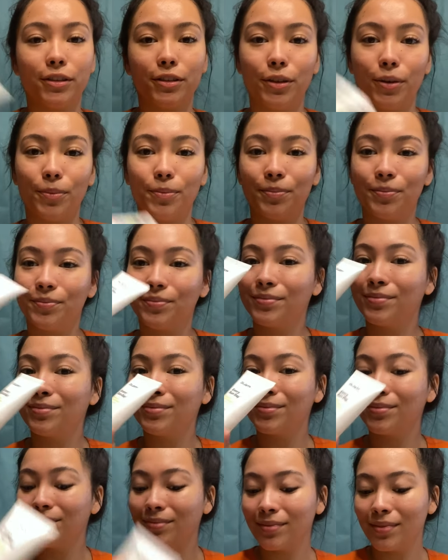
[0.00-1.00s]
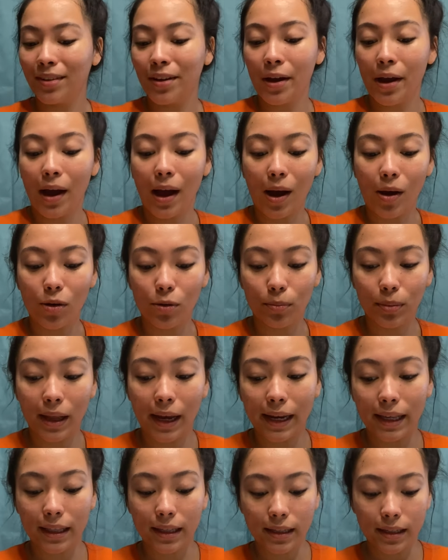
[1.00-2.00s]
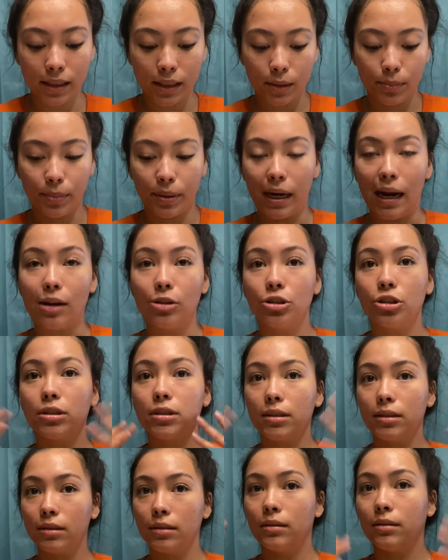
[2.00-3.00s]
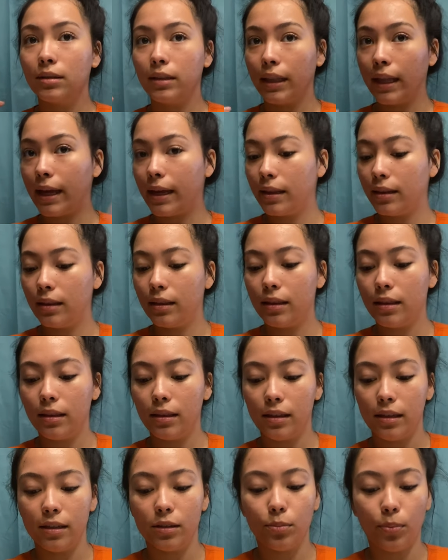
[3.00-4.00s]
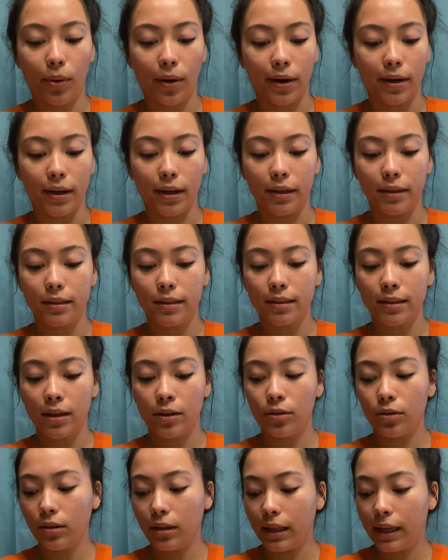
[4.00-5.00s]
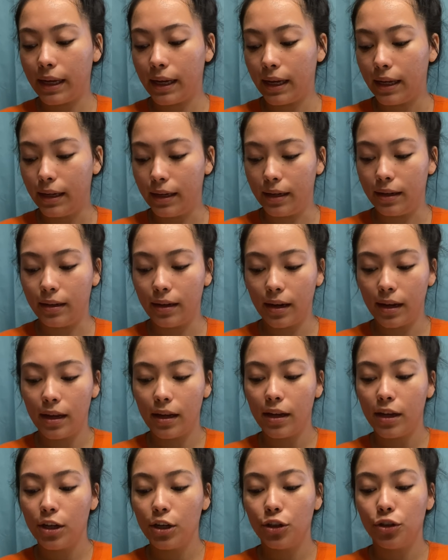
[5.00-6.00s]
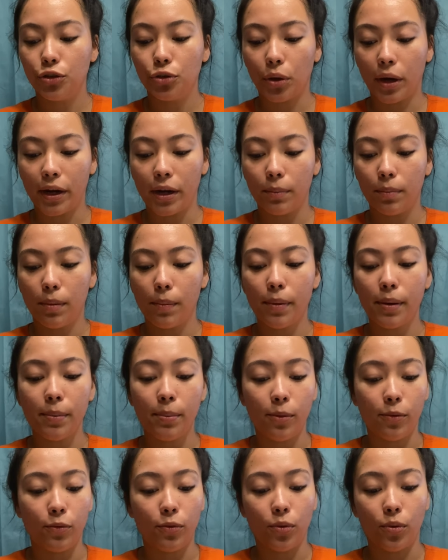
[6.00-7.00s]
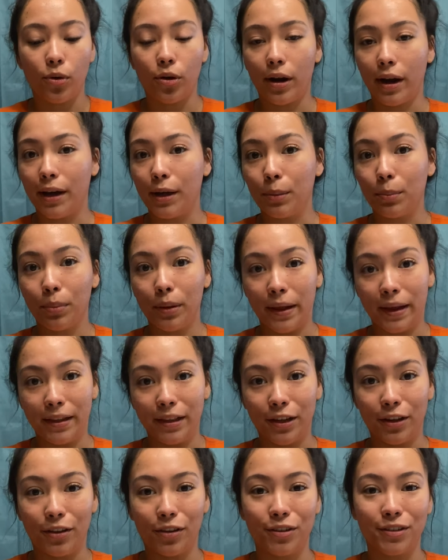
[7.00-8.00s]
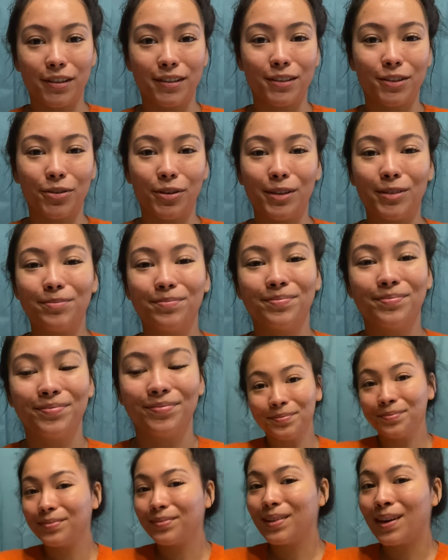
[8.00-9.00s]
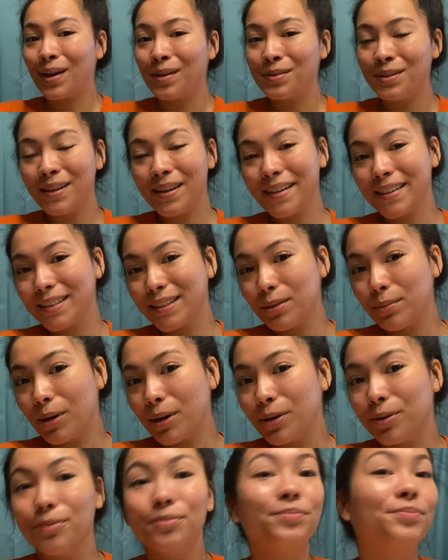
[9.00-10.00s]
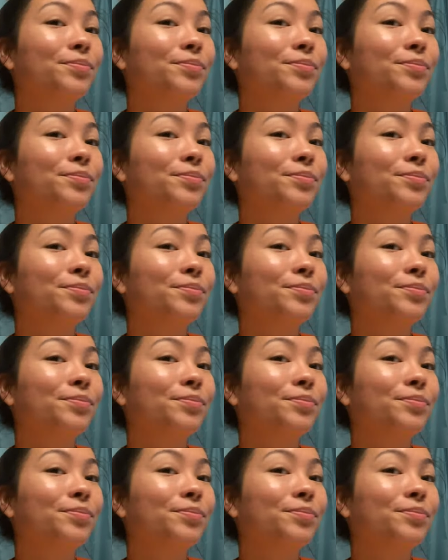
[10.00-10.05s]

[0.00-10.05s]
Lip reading: So I'll apply this, but I'll just let these products settle in and dry up a bit before I apply the other sunscreen. I'll see you guys tomorrow.